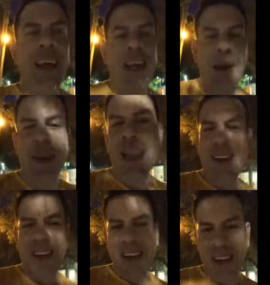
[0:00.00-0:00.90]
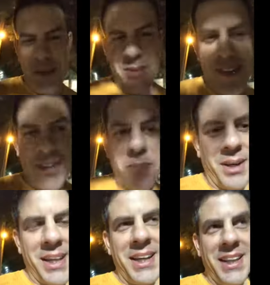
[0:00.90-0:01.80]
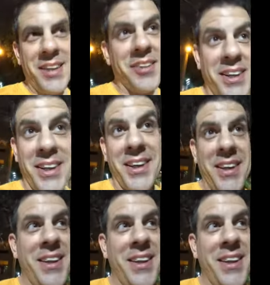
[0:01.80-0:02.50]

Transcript: I mean, I don't care how much sleep I got last night.